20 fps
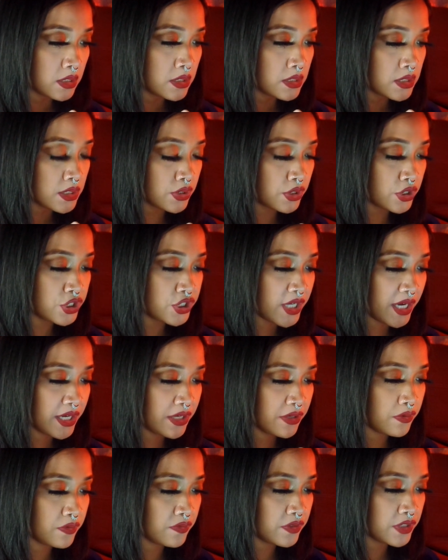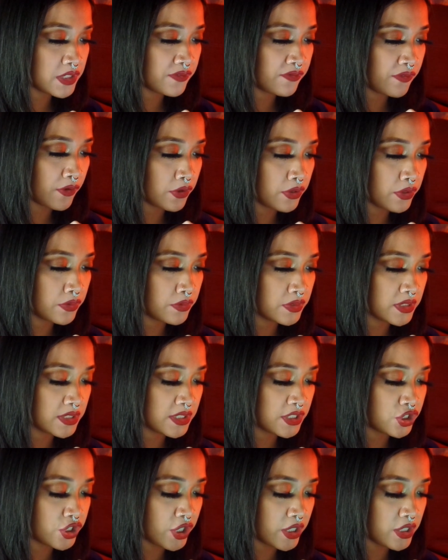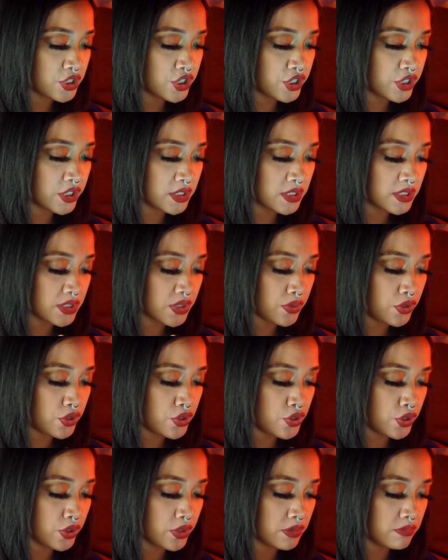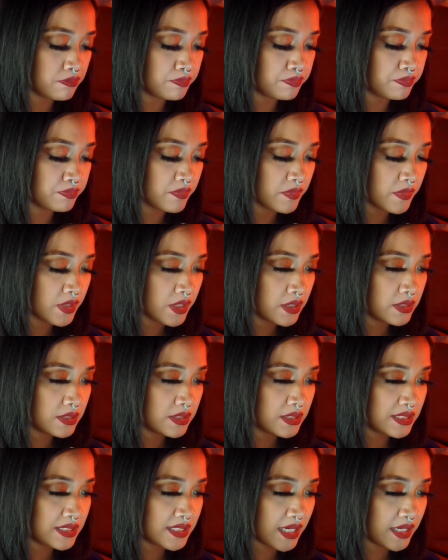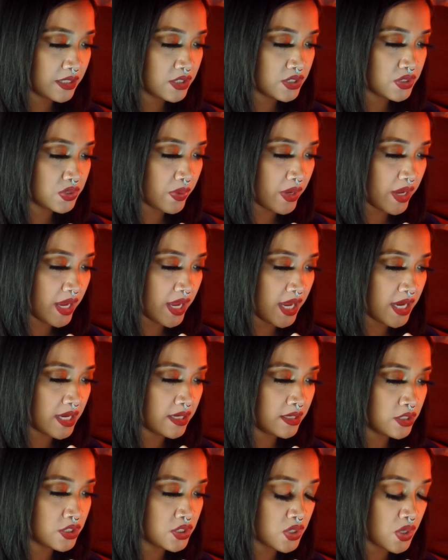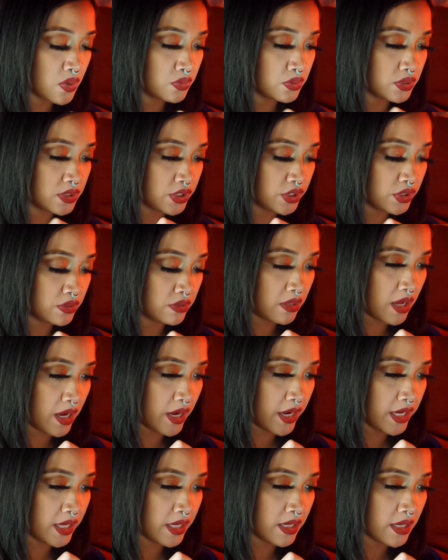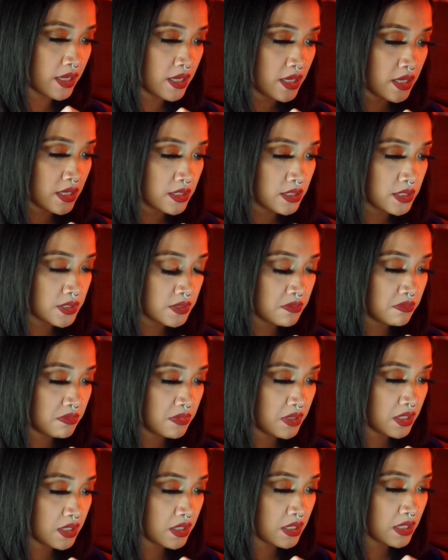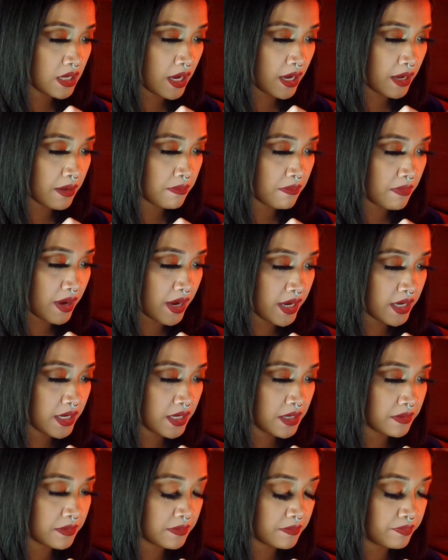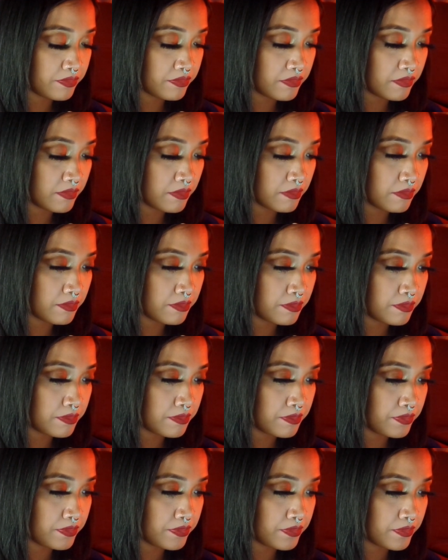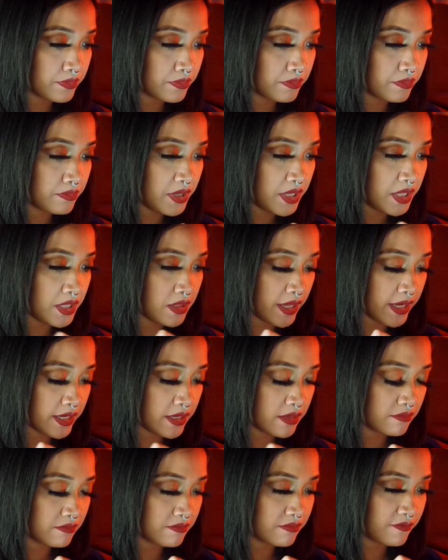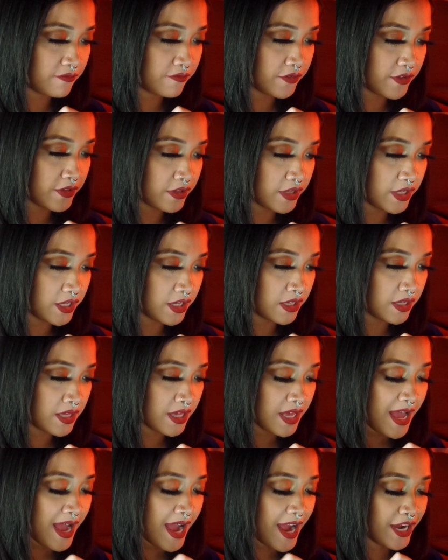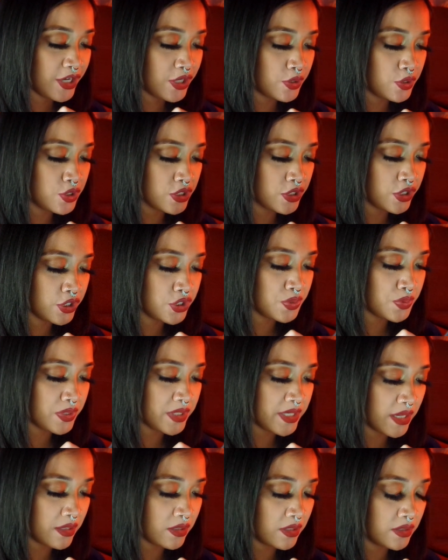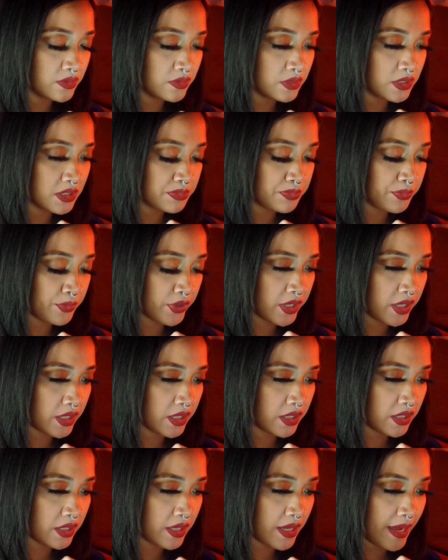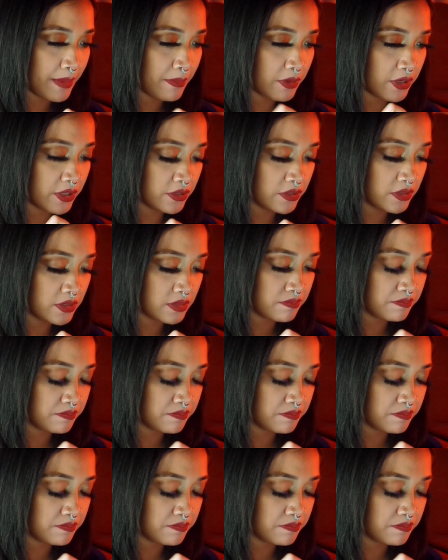So the shadow of this photos is changing. So you could set it to any tones that you like. To me, I might be like feeling, I usually do yellows, but I'm gonna